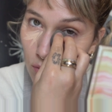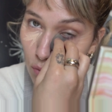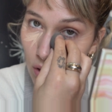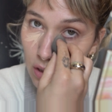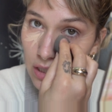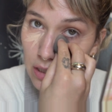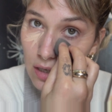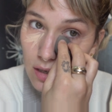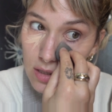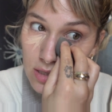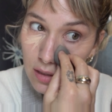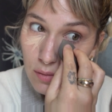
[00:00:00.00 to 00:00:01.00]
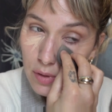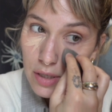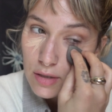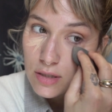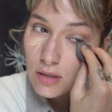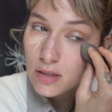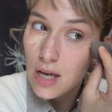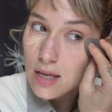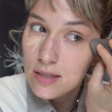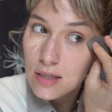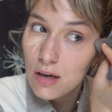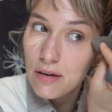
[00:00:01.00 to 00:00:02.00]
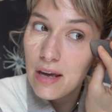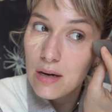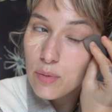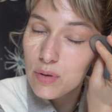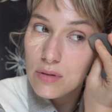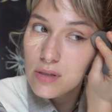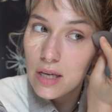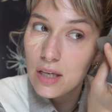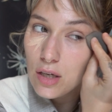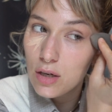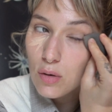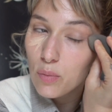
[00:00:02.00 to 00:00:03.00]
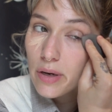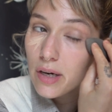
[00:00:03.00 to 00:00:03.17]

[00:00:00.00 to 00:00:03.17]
what year is it where you're still testing on animals? Like you're